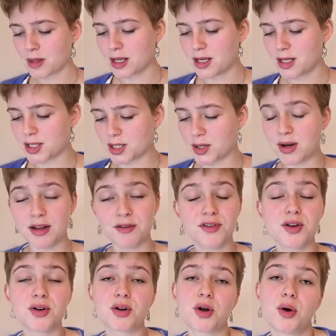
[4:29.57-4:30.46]
So if
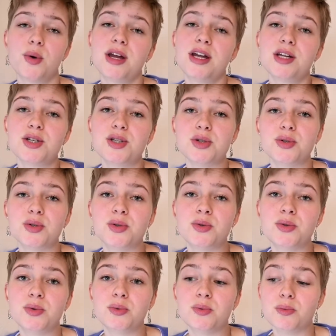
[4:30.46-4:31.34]
you're going
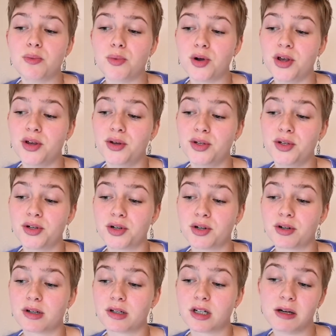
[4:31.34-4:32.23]
to boil
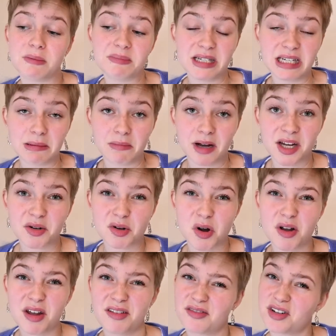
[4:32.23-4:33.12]
your cup in a
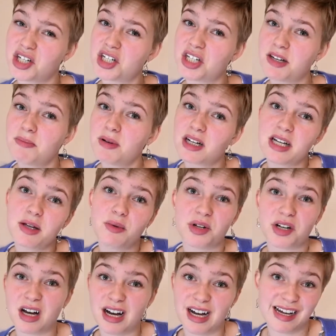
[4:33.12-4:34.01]
microwave, which is typically
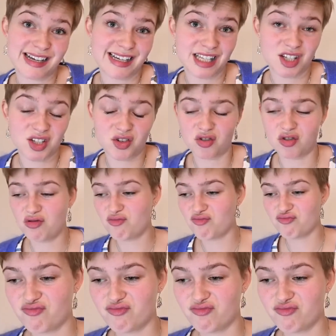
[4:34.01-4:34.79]
what I tend to do,